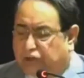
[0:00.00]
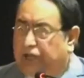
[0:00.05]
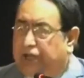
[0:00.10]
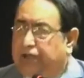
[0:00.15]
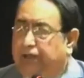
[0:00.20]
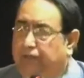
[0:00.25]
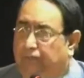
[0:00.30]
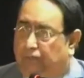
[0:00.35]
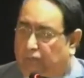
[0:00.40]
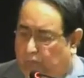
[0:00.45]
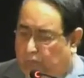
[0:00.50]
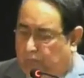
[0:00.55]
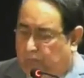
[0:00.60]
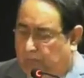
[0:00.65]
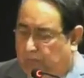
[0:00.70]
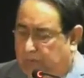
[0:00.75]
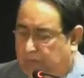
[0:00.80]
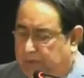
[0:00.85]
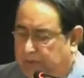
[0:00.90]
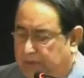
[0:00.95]
Actually,
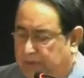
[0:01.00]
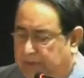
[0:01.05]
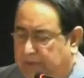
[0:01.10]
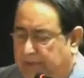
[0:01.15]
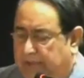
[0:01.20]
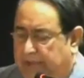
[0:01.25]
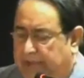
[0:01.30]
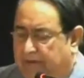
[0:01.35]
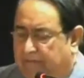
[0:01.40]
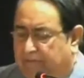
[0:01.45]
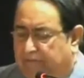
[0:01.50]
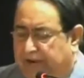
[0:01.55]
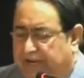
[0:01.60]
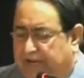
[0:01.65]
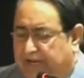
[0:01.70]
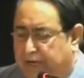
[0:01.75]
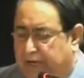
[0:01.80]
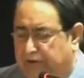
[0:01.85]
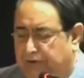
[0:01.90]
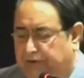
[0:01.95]

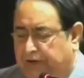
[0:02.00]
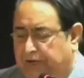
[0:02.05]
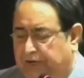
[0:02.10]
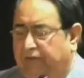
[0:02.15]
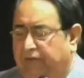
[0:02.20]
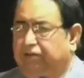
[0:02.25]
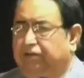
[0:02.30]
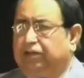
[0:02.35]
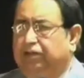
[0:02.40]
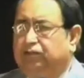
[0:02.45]
every country,